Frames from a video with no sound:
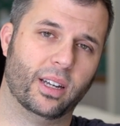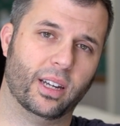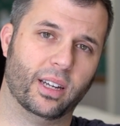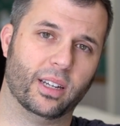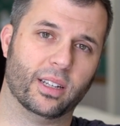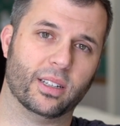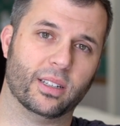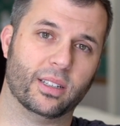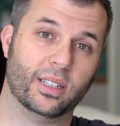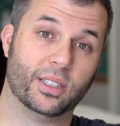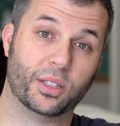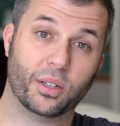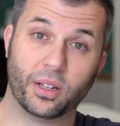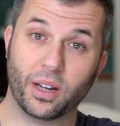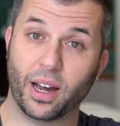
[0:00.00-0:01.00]
and
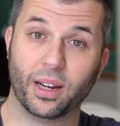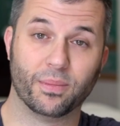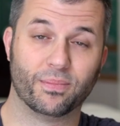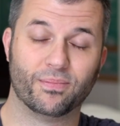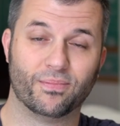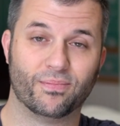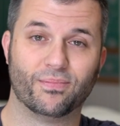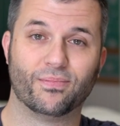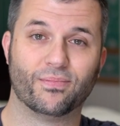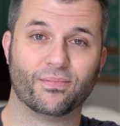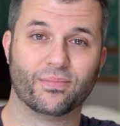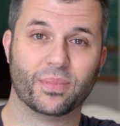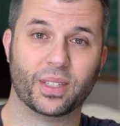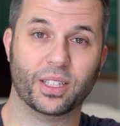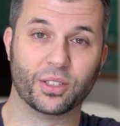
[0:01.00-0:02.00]
he's a good guy.
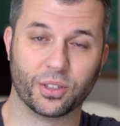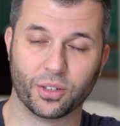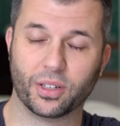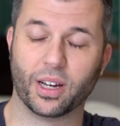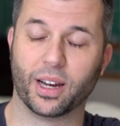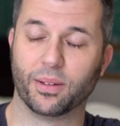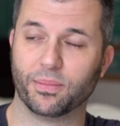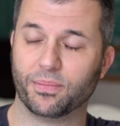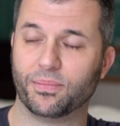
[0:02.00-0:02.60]
He's a good guy.